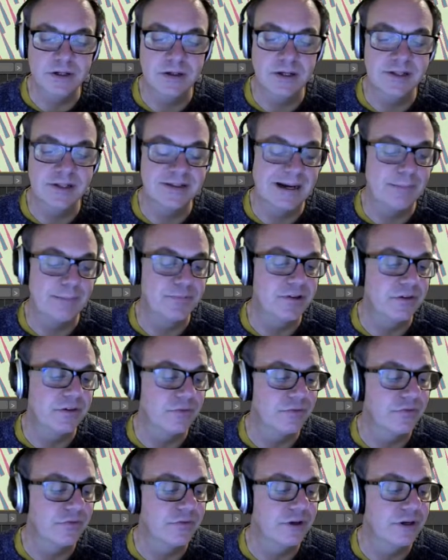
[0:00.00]

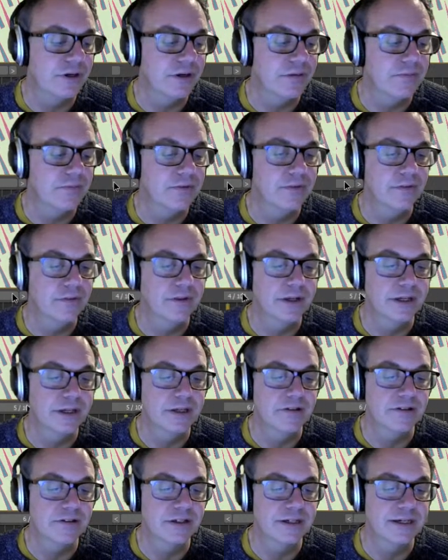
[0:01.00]
adaptive thingy
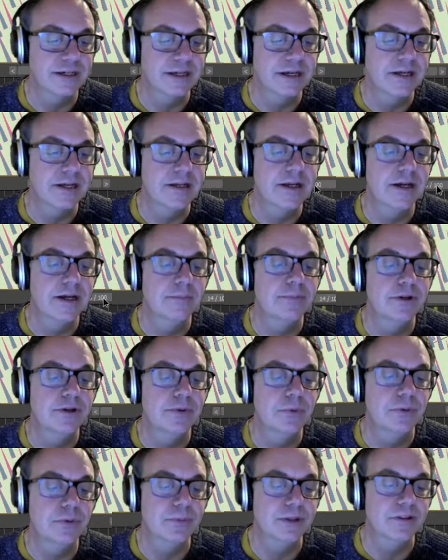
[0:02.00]
isn't kicking in here, but it
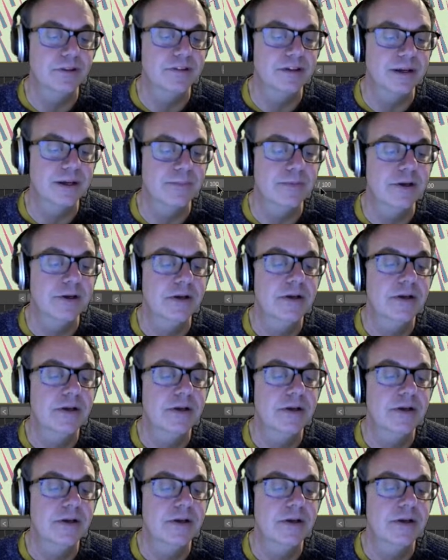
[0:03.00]
would be the same.